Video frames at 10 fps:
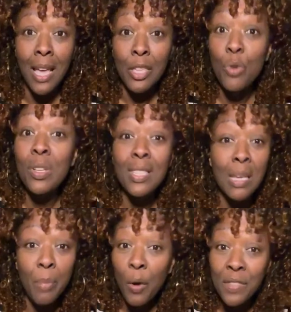You can see
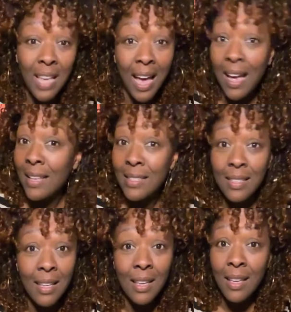both sides,
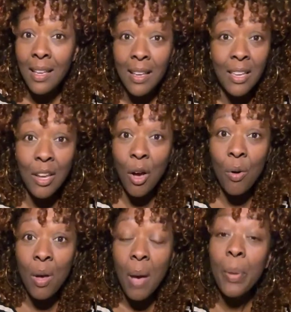you
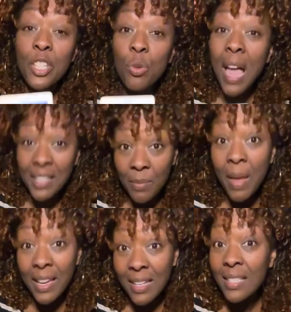know, but you had to
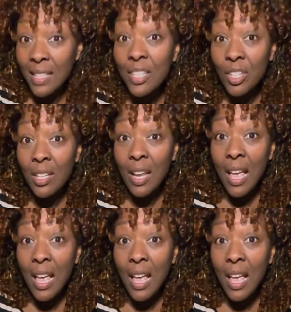make a decision.